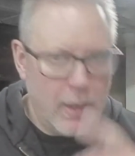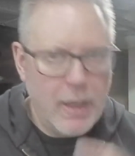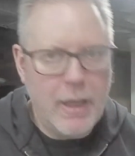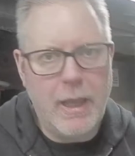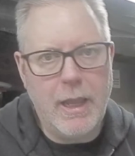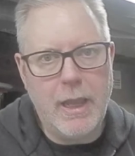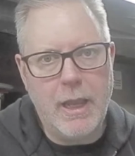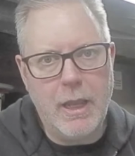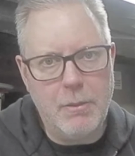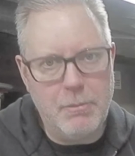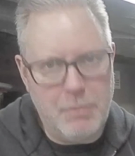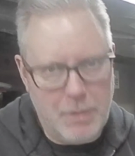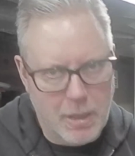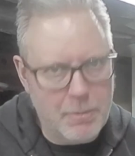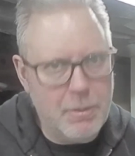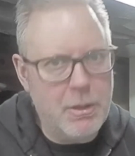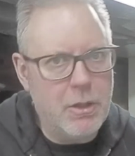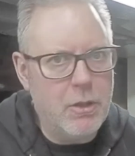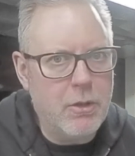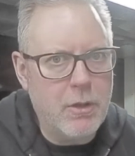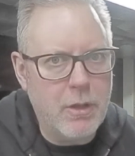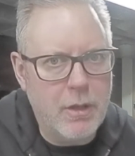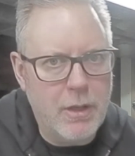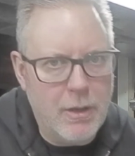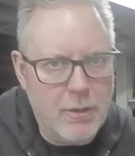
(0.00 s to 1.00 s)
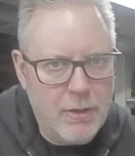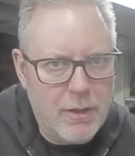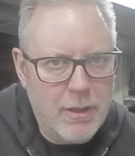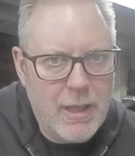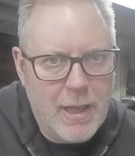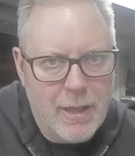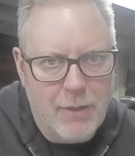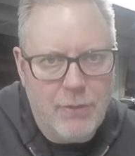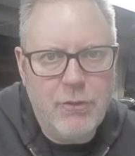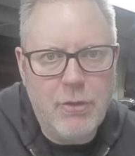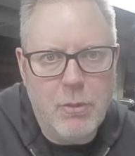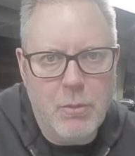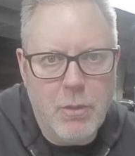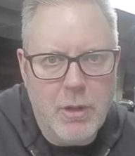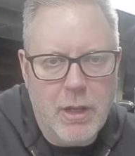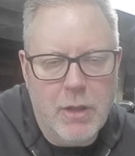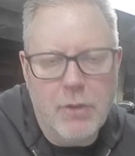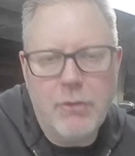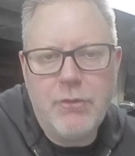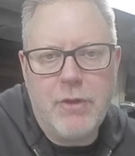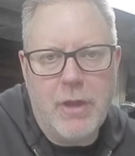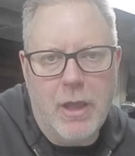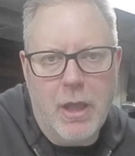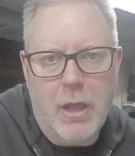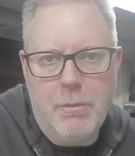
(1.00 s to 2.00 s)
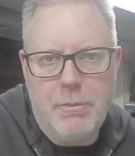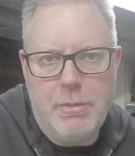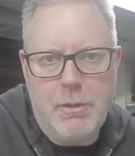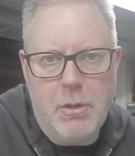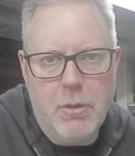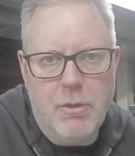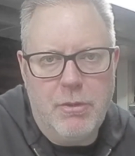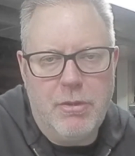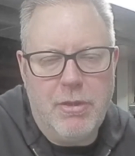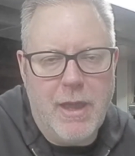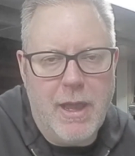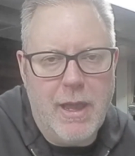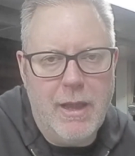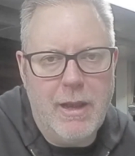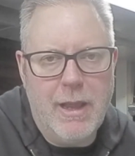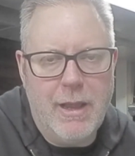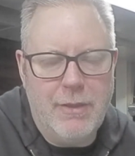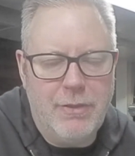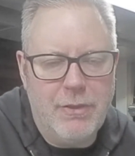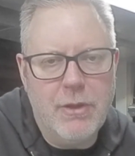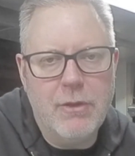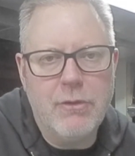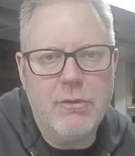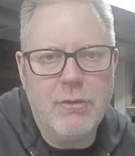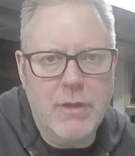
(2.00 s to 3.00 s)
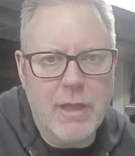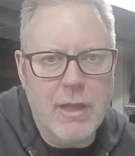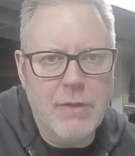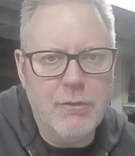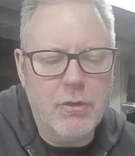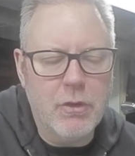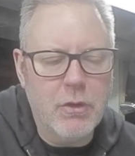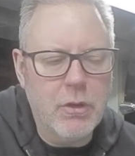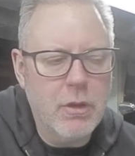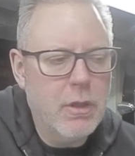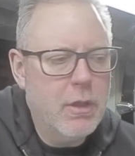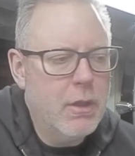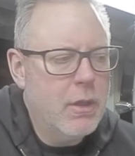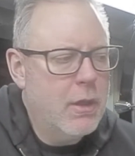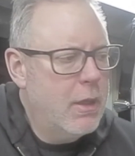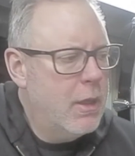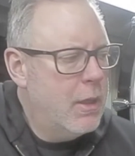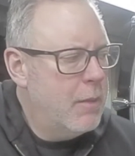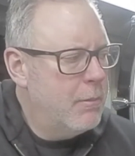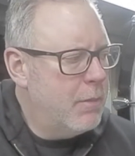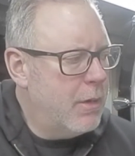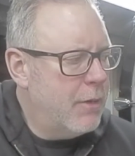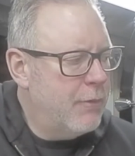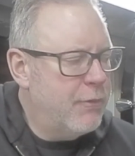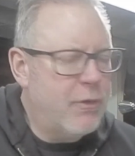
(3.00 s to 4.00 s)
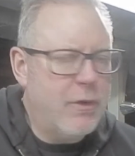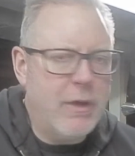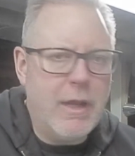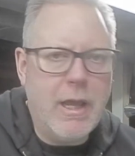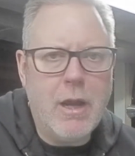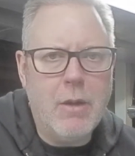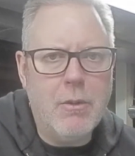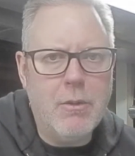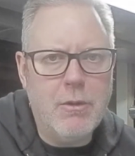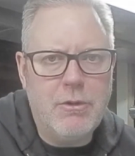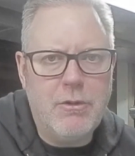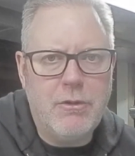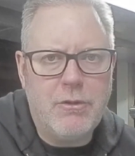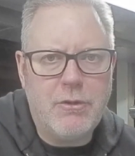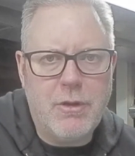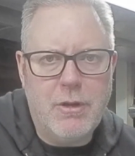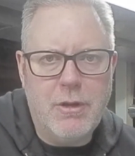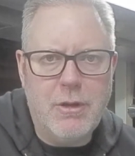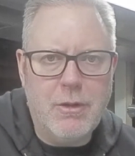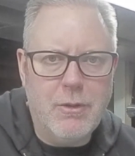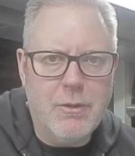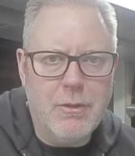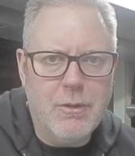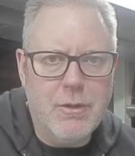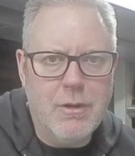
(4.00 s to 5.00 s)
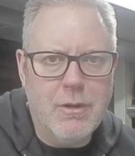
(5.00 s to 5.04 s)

and maybe you can get someone else to help you with that at this level. But for now, we're just going to